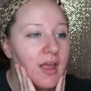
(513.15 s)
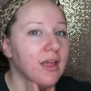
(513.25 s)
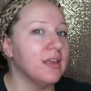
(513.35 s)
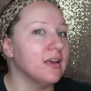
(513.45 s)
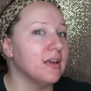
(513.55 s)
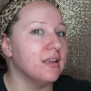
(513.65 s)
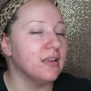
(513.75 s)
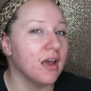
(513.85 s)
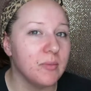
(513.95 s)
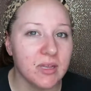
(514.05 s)

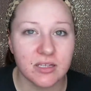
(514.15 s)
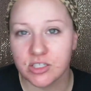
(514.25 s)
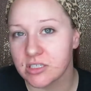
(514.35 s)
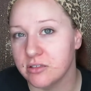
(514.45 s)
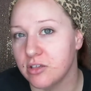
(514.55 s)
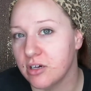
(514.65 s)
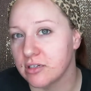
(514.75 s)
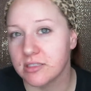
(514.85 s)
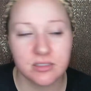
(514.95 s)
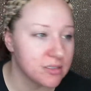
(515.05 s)
And I mean, it just
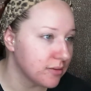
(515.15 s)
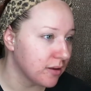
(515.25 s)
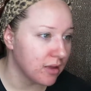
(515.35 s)
looks,